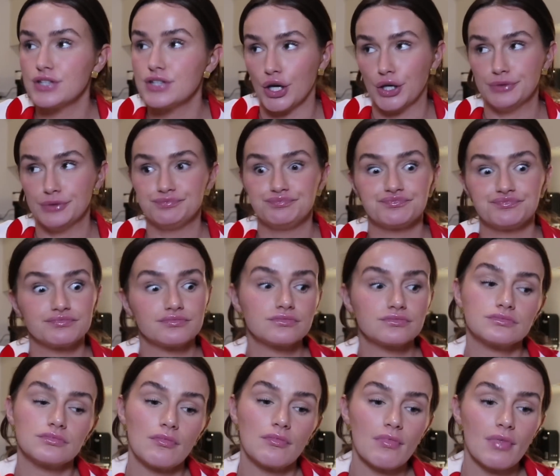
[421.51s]
So
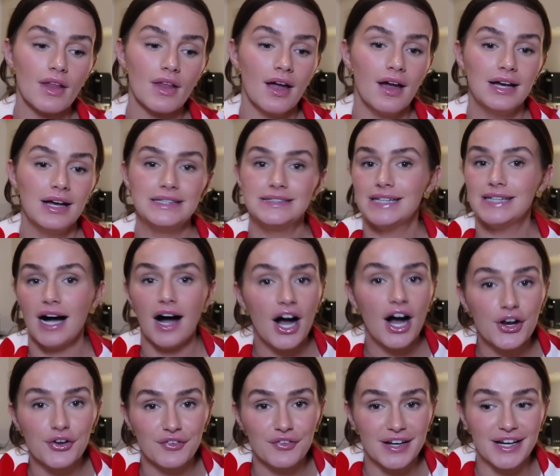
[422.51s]

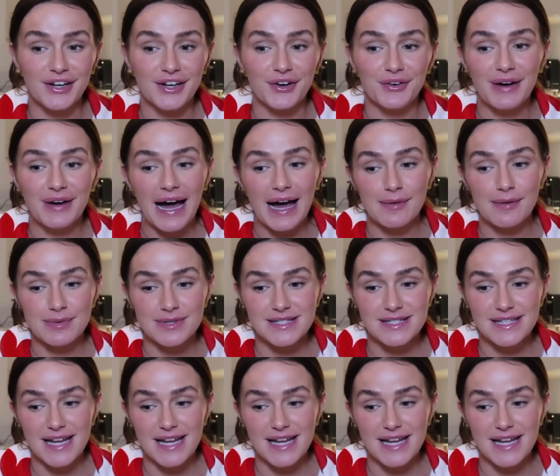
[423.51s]
I don't really know what happens